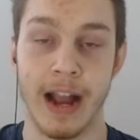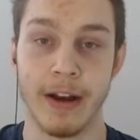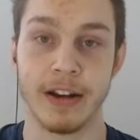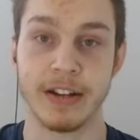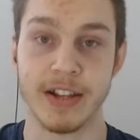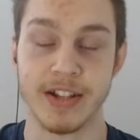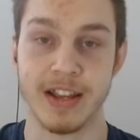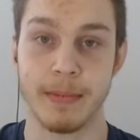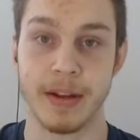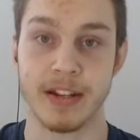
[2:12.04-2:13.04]
irony to that
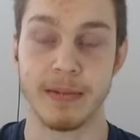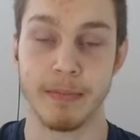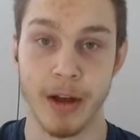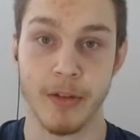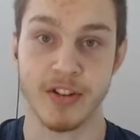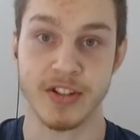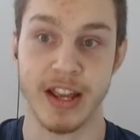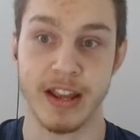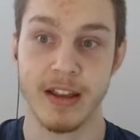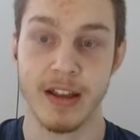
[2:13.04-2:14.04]
statement, Mother's
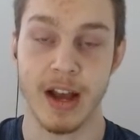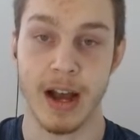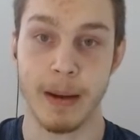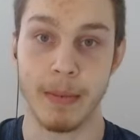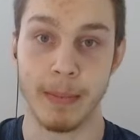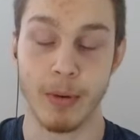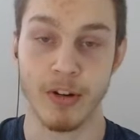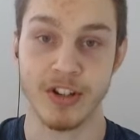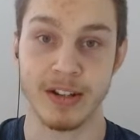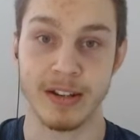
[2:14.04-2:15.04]
Day,
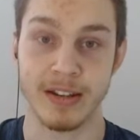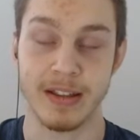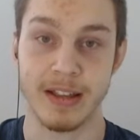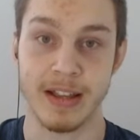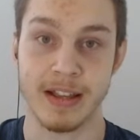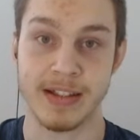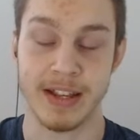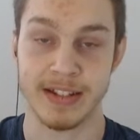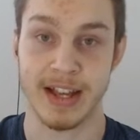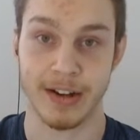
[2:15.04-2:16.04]
abortion is the
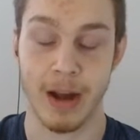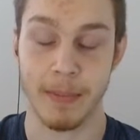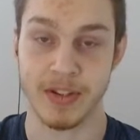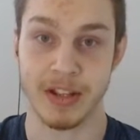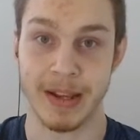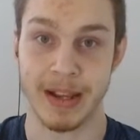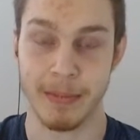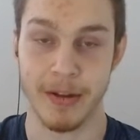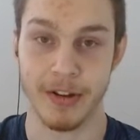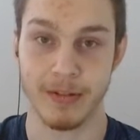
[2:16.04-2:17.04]
exact opposite of being a
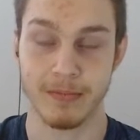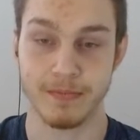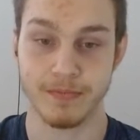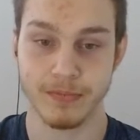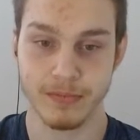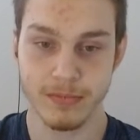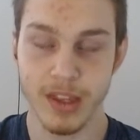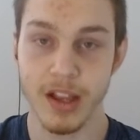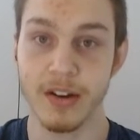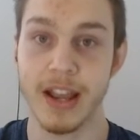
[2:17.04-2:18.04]
mother.
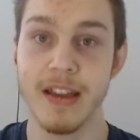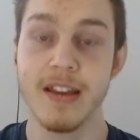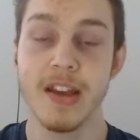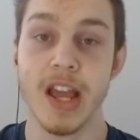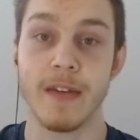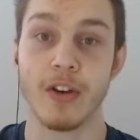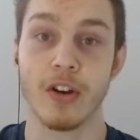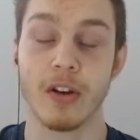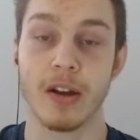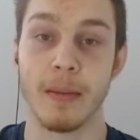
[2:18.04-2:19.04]
Okay, if
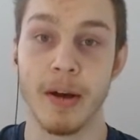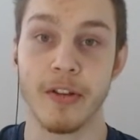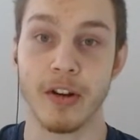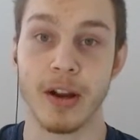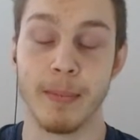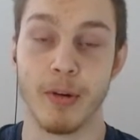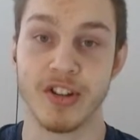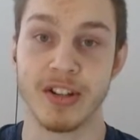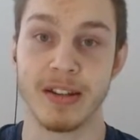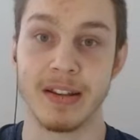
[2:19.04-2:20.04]
you're a mother,
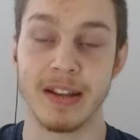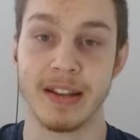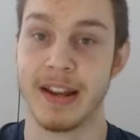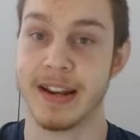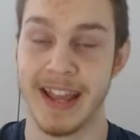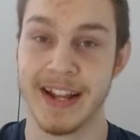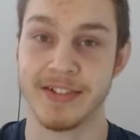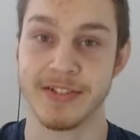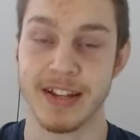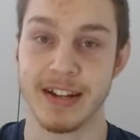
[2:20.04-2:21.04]
abortion kind of
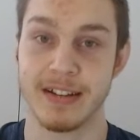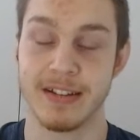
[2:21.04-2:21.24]
cancels that.